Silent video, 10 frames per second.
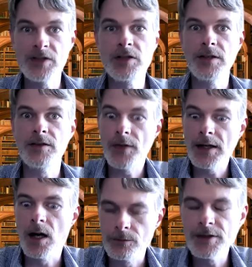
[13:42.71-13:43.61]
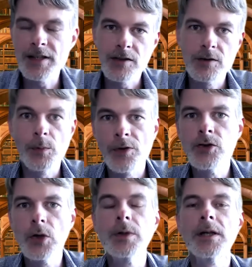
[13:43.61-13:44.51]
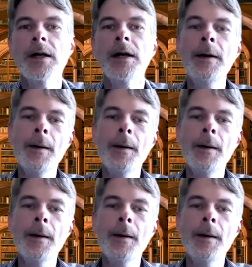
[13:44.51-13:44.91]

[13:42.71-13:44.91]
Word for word: which is the confrontation with the Joker.